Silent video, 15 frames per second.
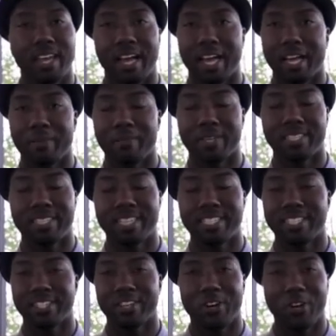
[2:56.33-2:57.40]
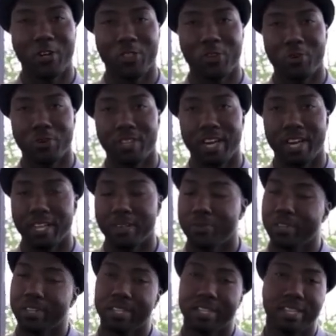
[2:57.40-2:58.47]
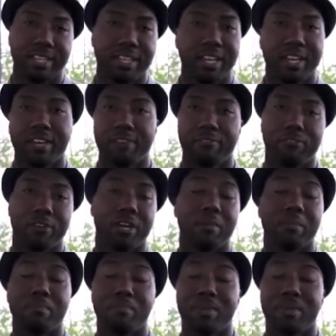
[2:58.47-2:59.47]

I'm teaching all through North Hollywood, from